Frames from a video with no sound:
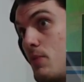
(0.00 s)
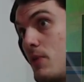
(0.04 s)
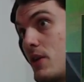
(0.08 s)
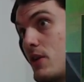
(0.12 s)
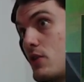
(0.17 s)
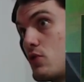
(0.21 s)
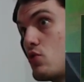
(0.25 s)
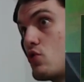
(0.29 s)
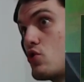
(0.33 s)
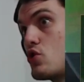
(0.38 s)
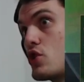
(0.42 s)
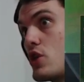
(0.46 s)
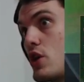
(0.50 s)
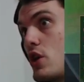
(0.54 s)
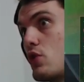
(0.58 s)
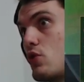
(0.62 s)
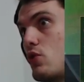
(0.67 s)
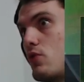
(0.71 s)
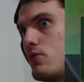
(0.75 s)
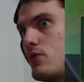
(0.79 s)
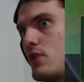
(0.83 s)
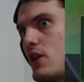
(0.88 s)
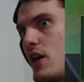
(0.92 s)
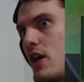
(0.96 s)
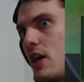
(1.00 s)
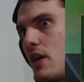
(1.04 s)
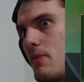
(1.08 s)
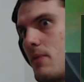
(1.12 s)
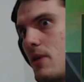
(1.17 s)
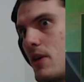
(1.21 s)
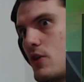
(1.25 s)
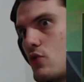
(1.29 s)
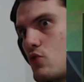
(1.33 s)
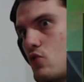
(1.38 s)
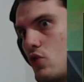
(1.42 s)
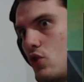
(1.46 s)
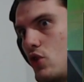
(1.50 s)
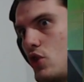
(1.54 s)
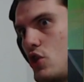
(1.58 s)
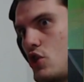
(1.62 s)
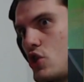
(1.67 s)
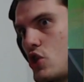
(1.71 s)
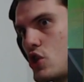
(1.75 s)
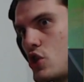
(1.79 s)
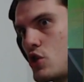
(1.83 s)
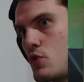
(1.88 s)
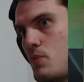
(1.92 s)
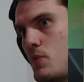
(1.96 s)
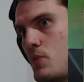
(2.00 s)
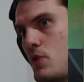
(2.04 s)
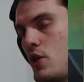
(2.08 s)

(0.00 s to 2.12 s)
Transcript: because you're scared of dying because you're this HP,